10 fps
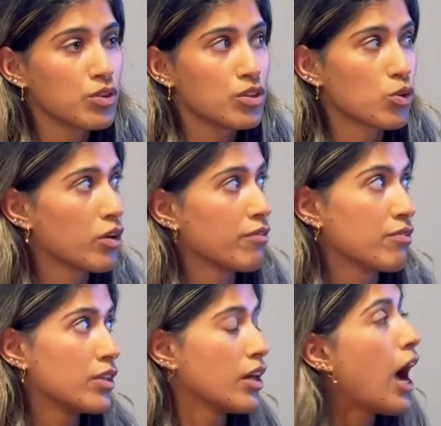sort of
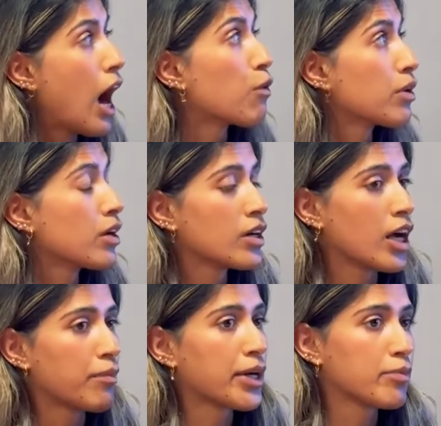our
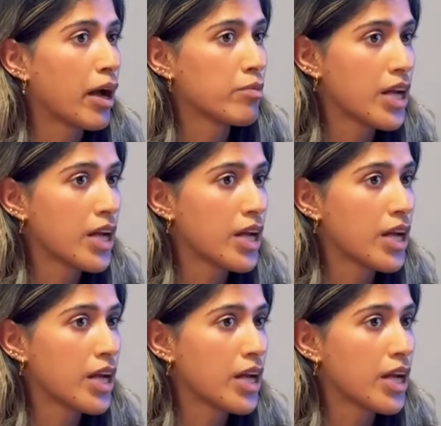gut microbiome